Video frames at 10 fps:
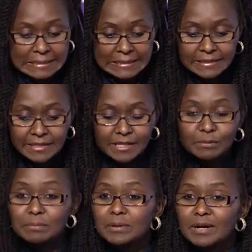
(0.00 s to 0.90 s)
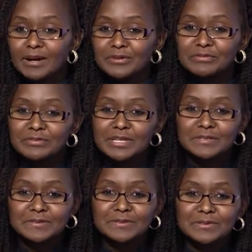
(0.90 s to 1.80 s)
the uh,
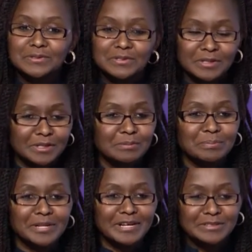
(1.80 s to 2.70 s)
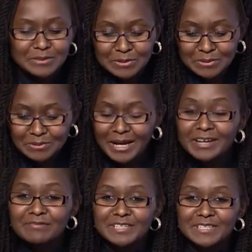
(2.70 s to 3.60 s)
institution plans to
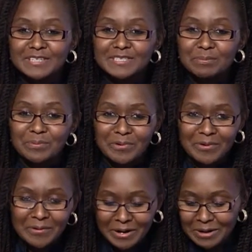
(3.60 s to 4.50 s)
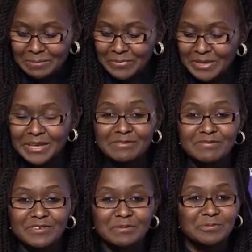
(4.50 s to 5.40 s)
advertise the program in
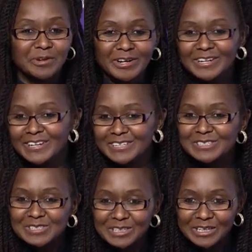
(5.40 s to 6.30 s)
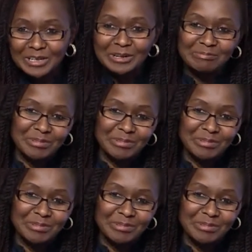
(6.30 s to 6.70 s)
February next year.